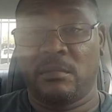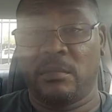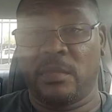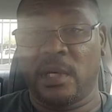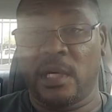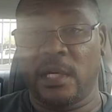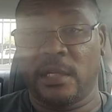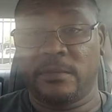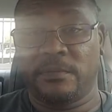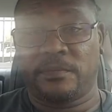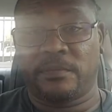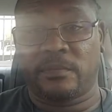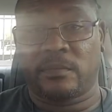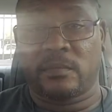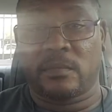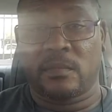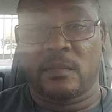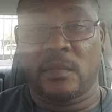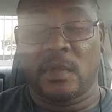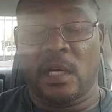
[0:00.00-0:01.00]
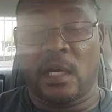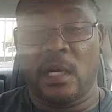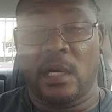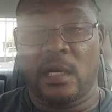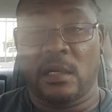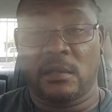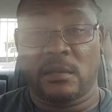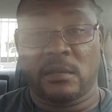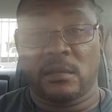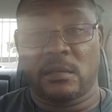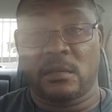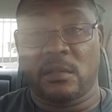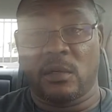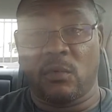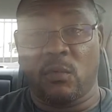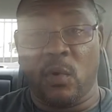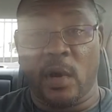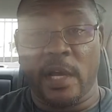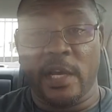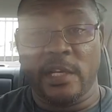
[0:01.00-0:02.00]
But the
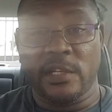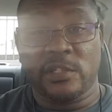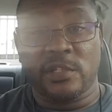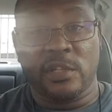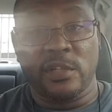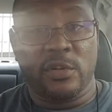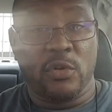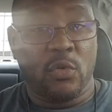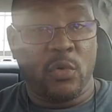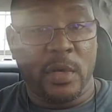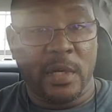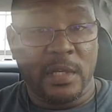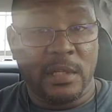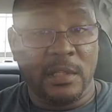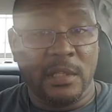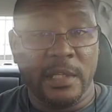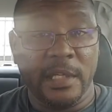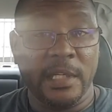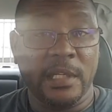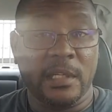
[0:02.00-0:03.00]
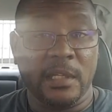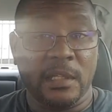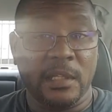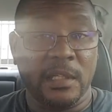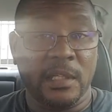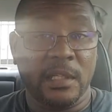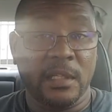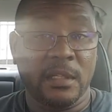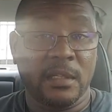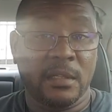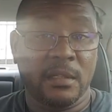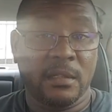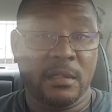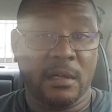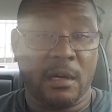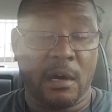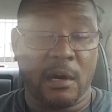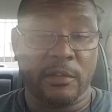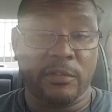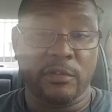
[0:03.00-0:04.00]
ways to do it legally
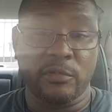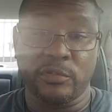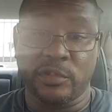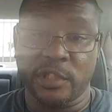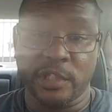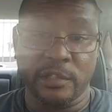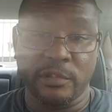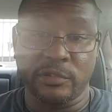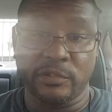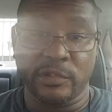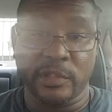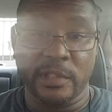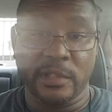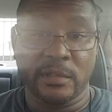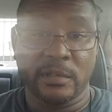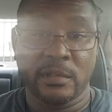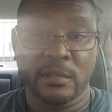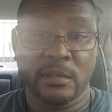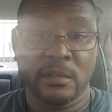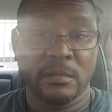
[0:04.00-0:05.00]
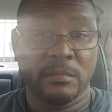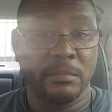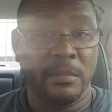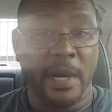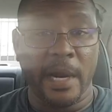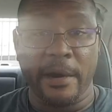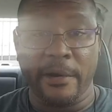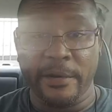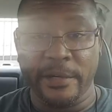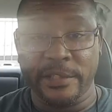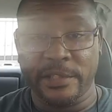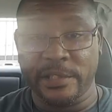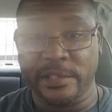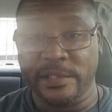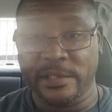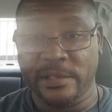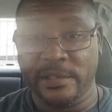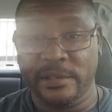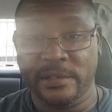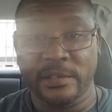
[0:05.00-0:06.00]
are through children,
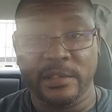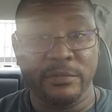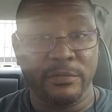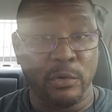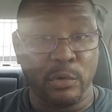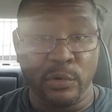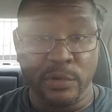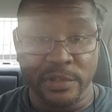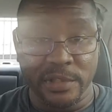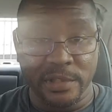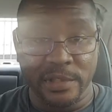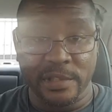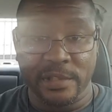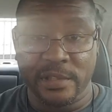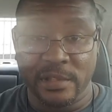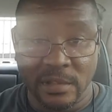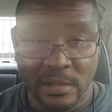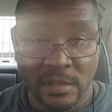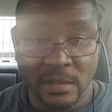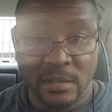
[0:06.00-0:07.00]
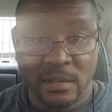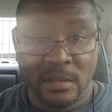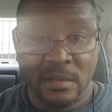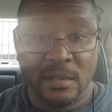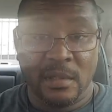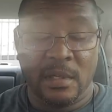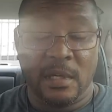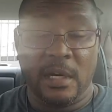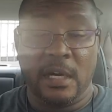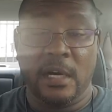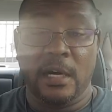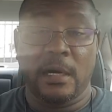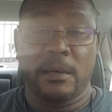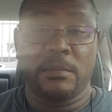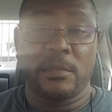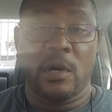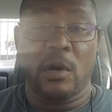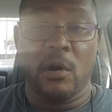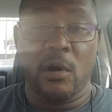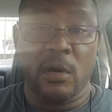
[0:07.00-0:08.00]
marriages, divorces,
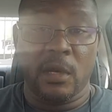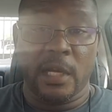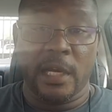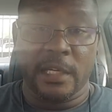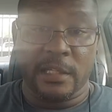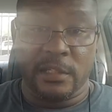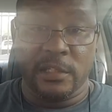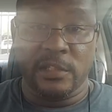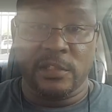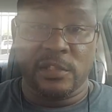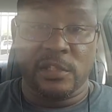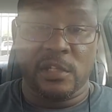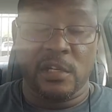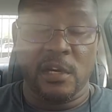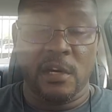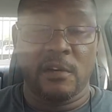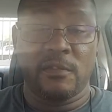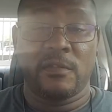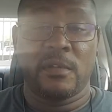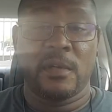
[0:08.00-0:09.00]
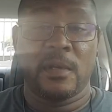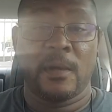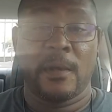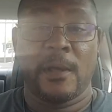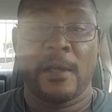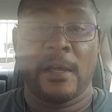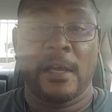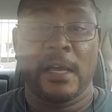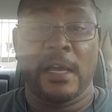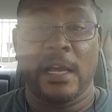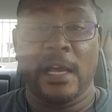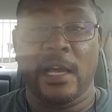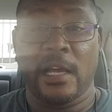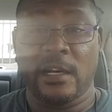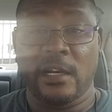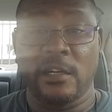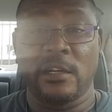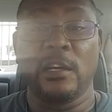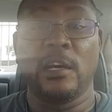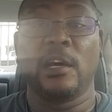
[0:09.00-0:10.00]
all that good stuff.
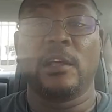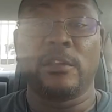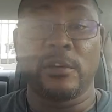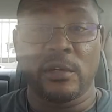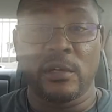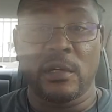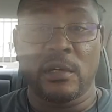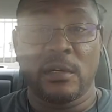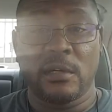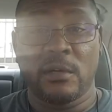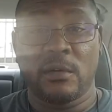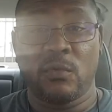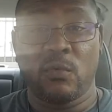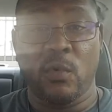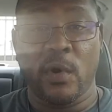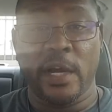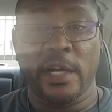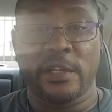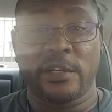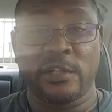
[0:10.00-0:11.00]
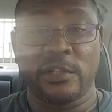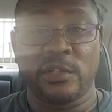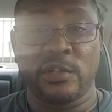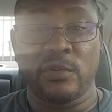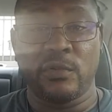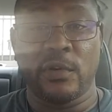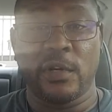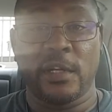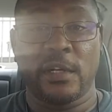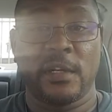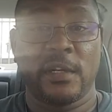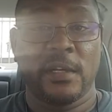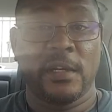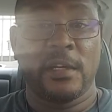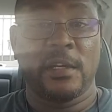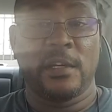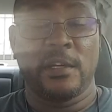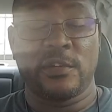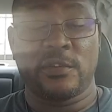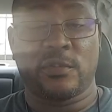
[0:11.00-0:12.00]
And another way to do it
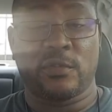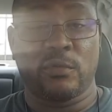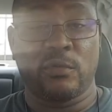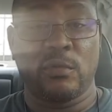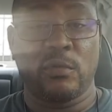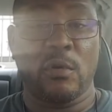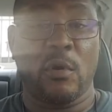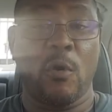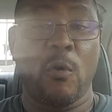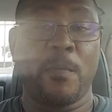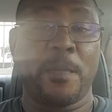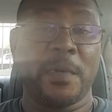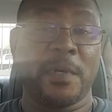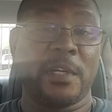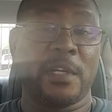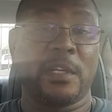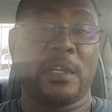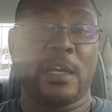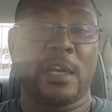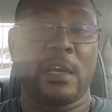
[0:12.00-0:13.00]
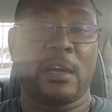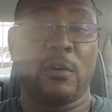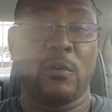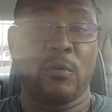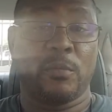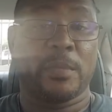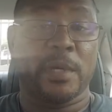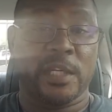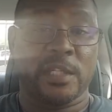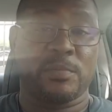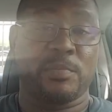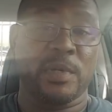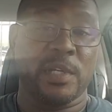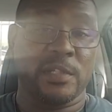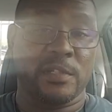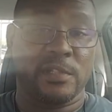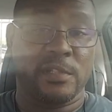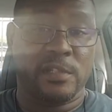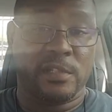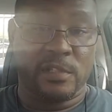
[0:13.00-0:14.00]
is through opening a home-based
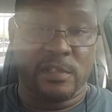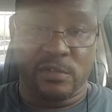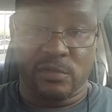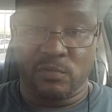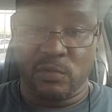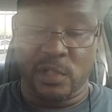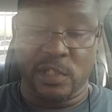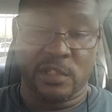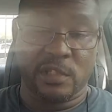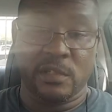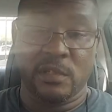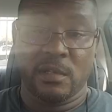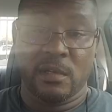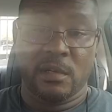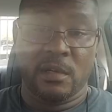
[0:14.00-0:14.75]
business, which